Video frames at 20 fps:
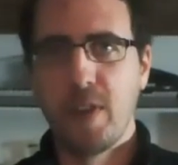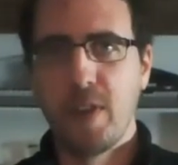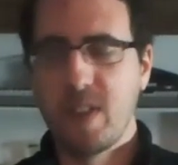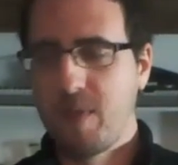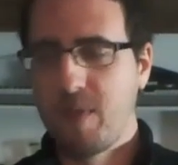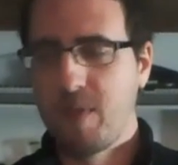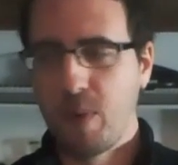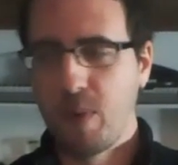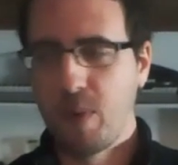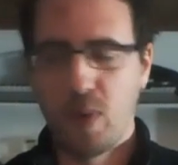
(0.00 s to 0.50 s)
of
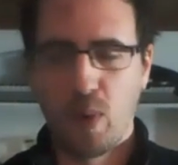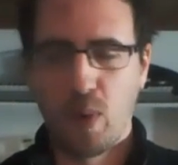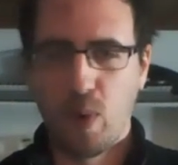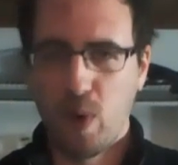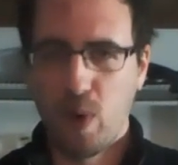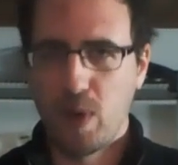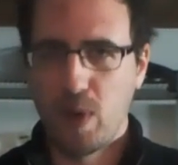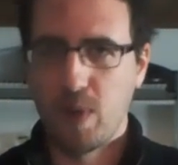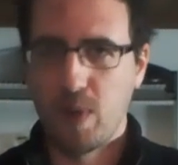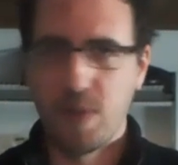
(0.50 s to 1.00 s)

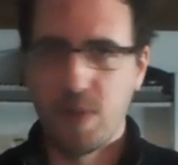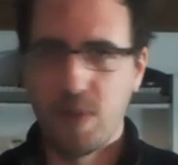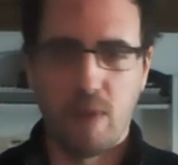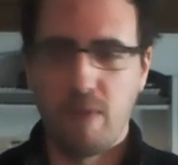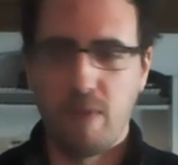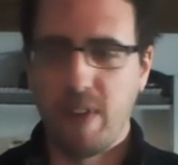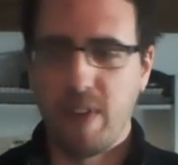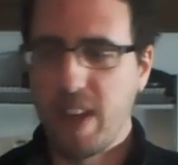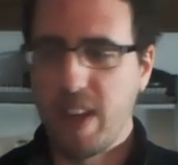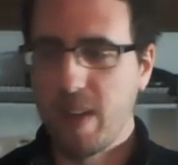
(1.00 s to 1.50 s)
tutorials or
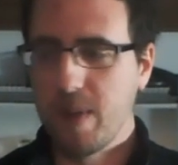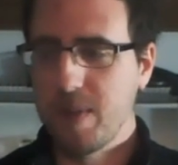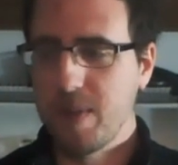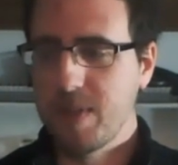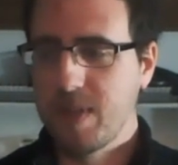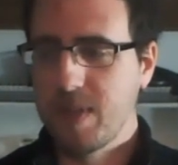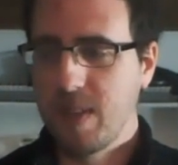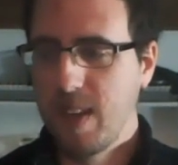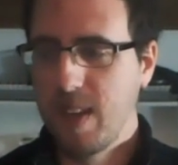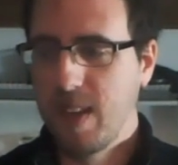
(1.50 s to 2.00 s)

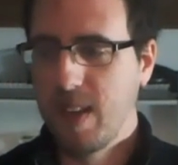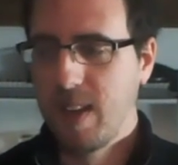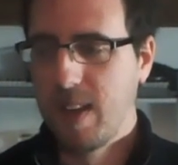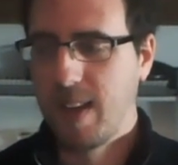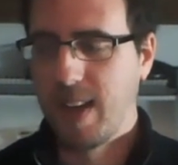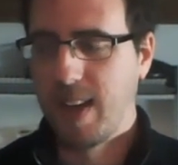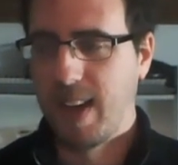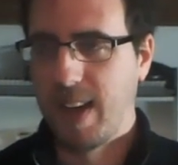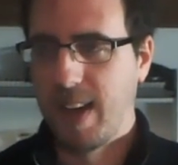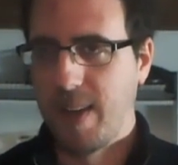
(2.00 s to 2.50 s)
videos
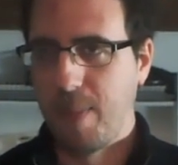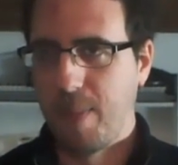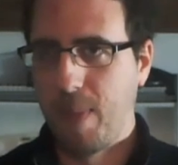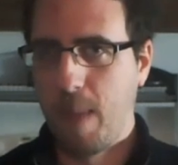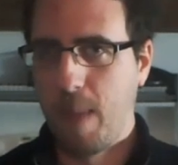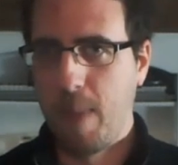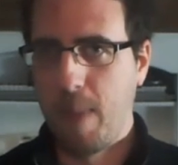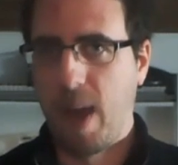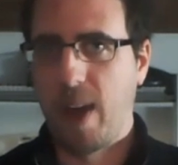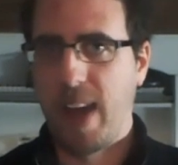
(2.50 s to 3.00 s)
um,
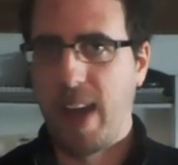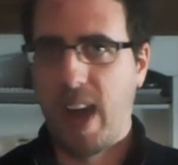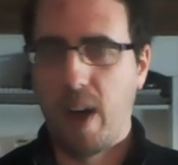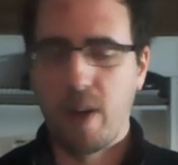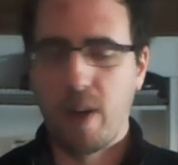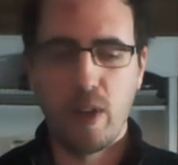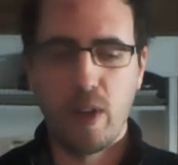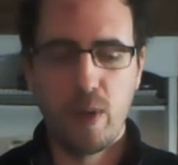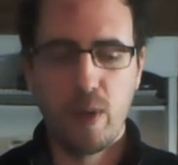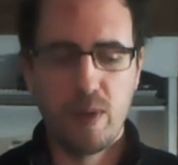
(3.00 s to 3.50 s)
about how
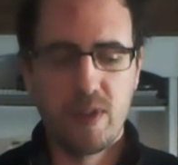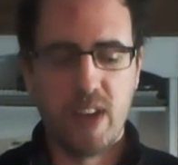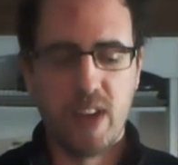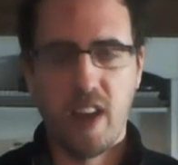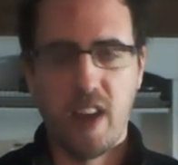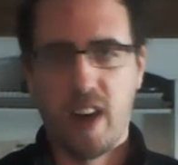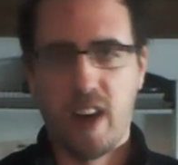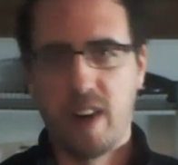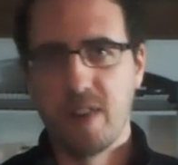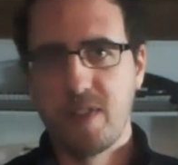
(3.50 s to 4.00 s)
to use
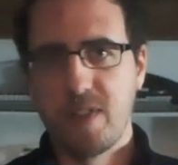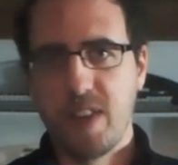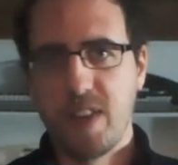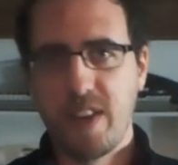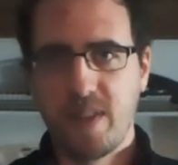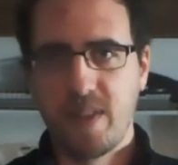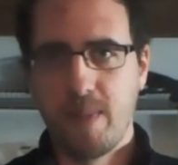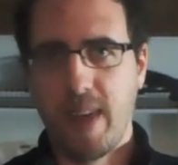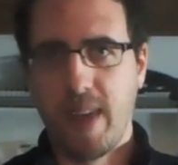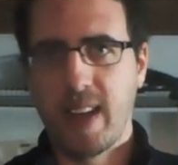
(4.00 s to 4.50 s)
technology
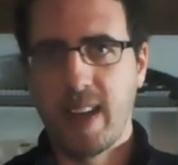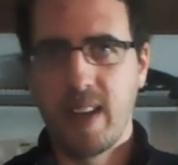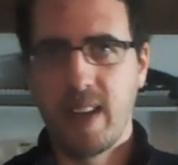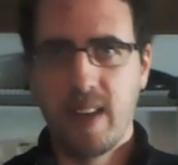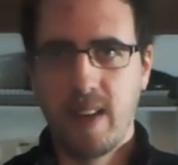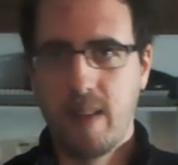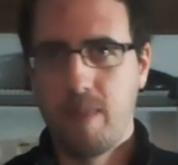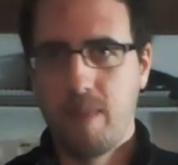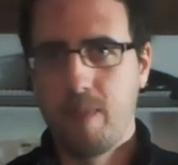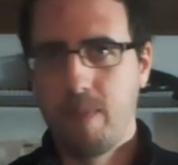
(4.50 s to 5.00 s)
to make
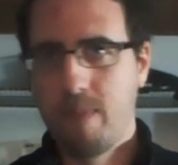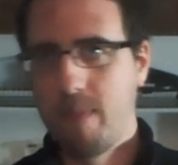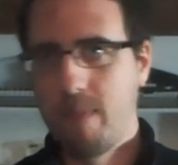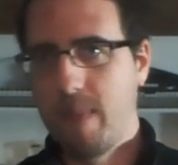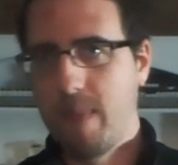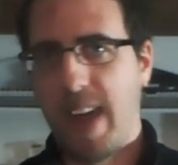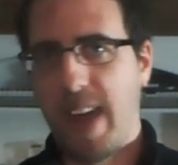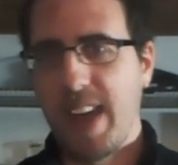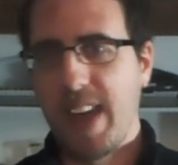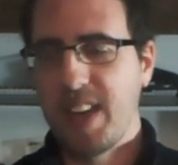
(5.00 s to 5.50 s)

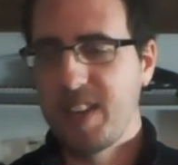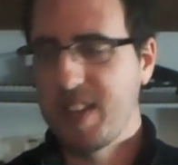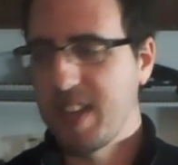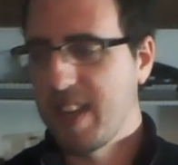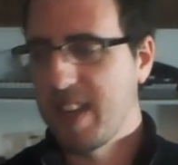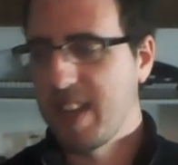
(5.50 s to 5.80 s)
AT.